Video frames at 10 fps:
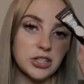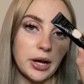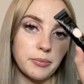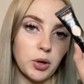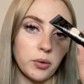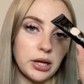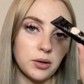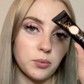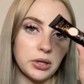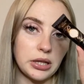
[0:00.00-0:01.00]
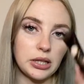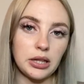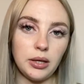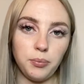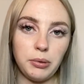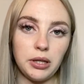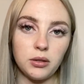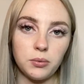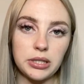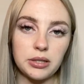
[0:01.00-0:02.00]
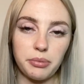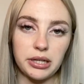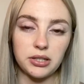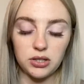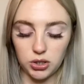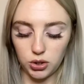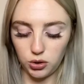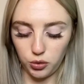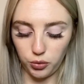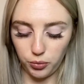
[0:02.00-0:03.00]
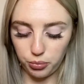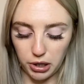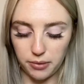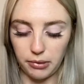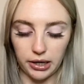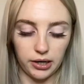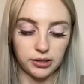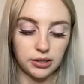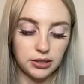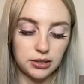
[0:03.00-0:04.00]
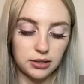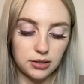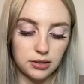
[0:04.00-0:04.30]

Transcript: I'm going in with the P.Louise base to prime my eyelids.